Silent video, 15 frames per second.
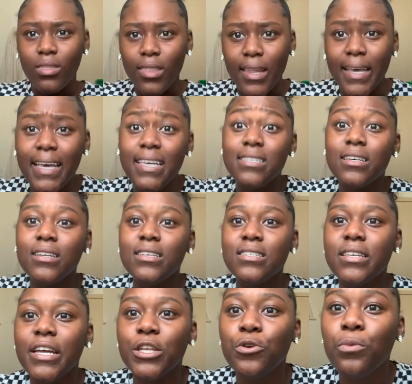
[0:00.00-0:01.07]
he's going to
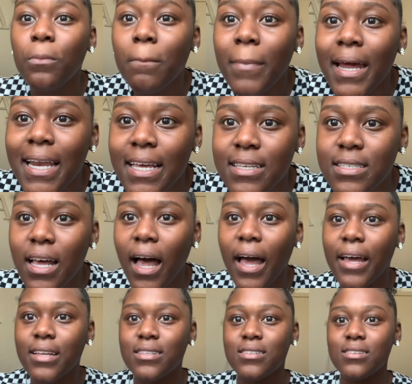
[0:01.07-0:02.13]
send you many signs.
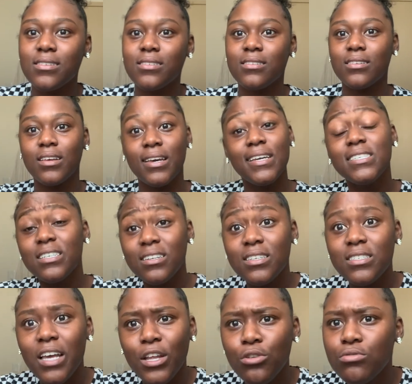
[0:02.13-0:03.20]
He's going to
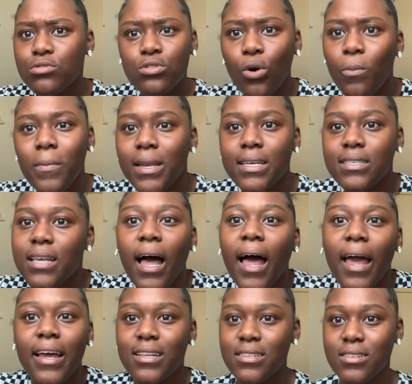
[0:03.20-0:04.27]
send you so many
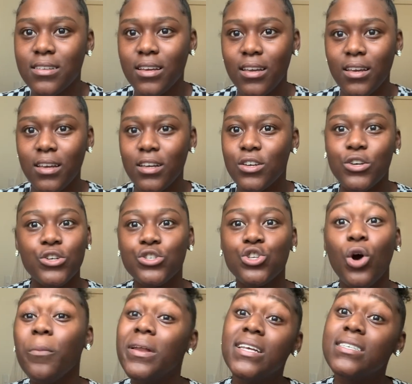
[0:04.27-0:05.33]
signs. So
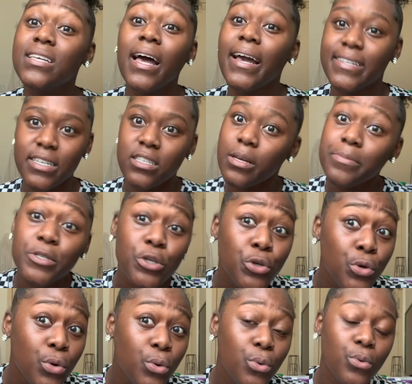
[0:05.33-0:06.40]
many signs. It's up to
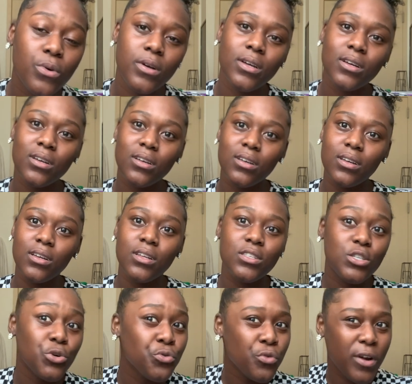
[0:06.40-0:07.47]
you
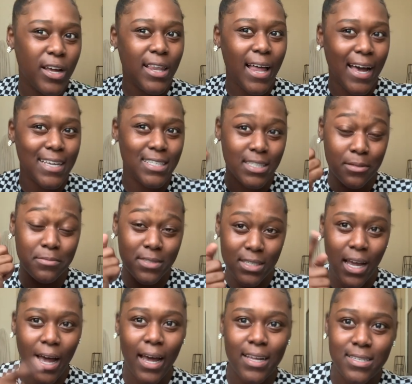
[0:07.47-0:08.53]
to realize them
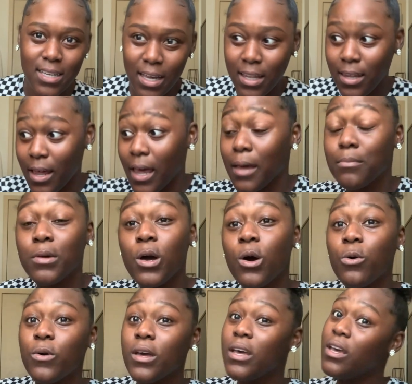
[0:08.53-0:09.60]
signs and let him go.
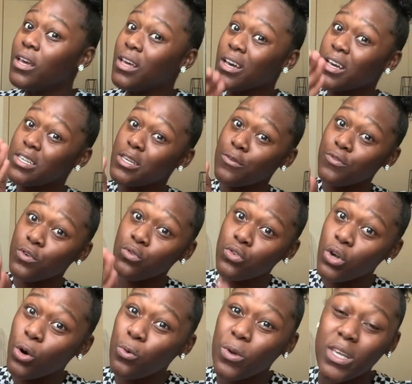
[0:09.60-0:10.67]
Because if you
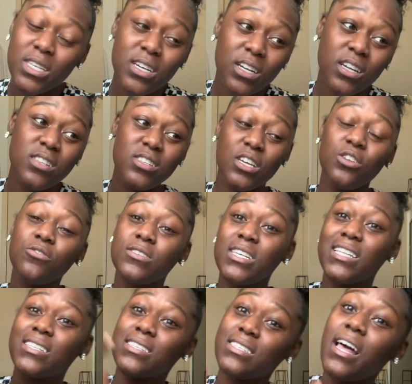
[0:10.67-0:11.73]
don't, he's going to continue to
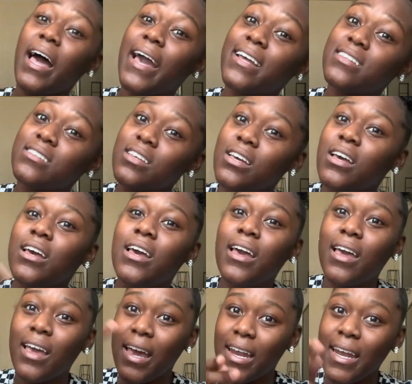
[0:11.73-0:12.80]
send signs.
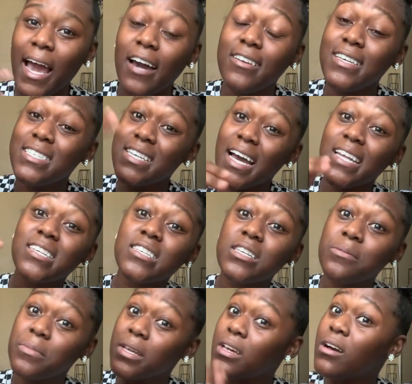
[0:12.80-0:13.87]
And now these signs is going
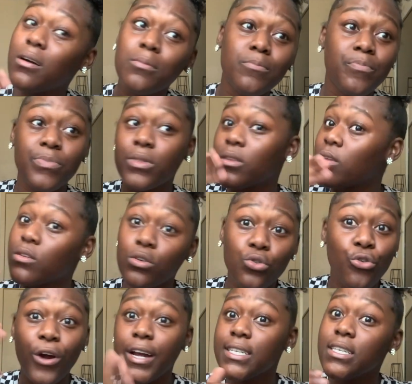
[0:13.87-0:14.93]
to become
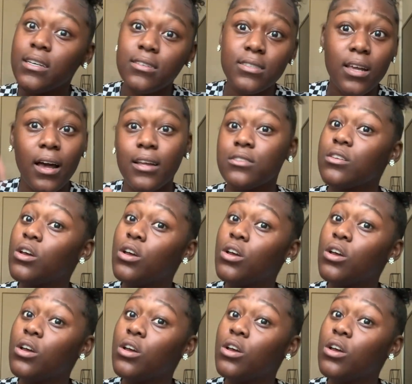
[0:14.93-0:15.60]
crazier signs,